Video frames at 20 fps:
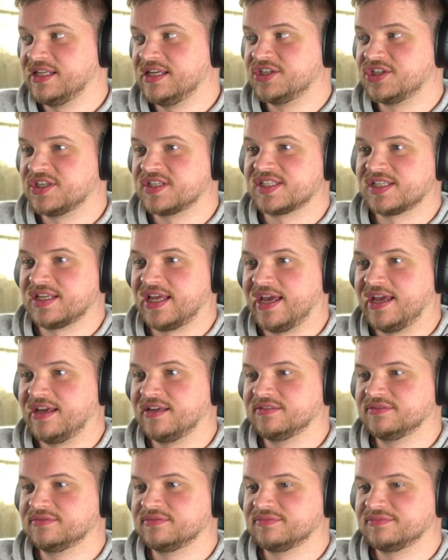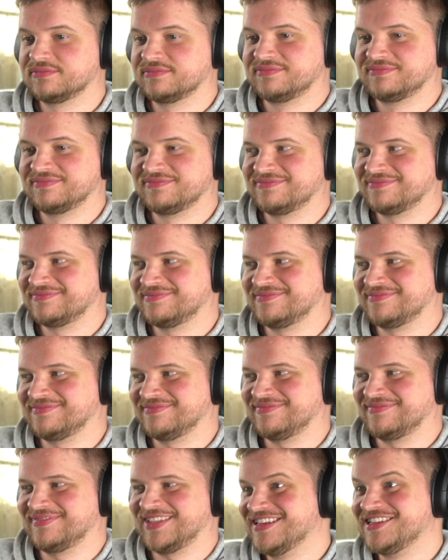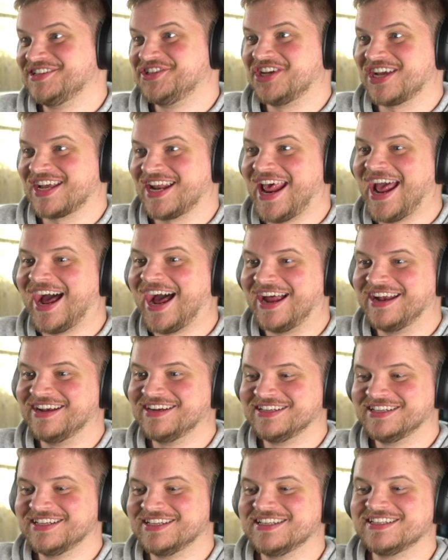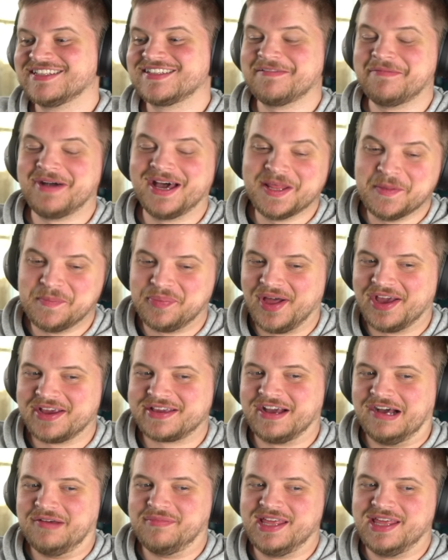just like, check it out. Some other boy got me